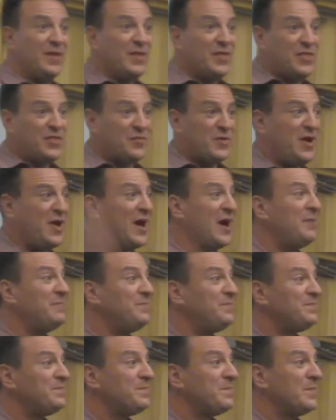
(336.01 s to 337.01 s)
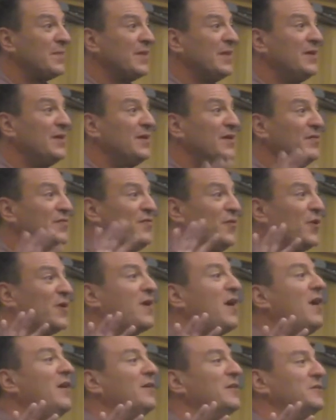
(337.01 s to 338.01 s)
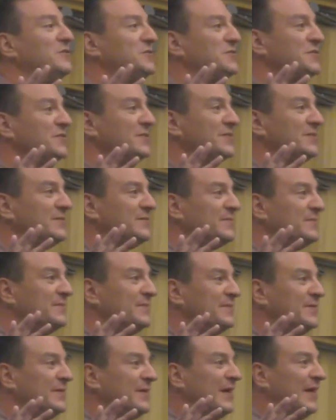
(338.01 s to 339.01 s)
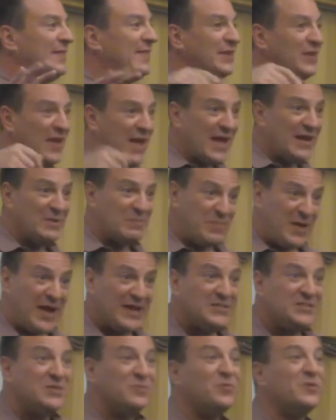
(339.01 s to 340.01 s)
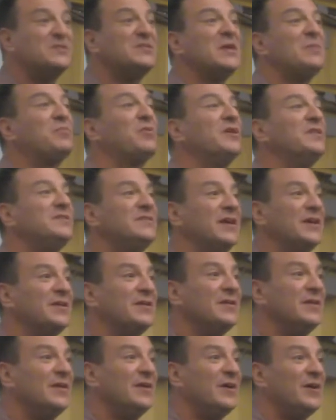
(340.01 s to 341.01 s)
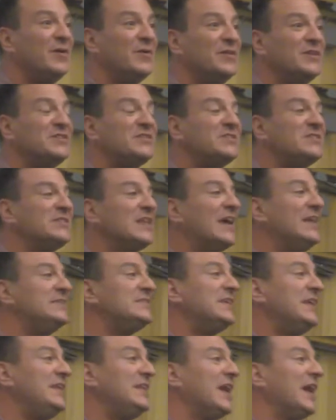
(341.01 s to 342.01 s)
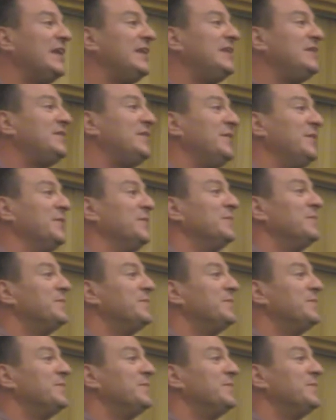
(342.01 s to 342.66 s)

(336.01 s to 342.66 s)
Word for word: Three up, four colors. And then you had to paste them once they printed. Well, this is 1992.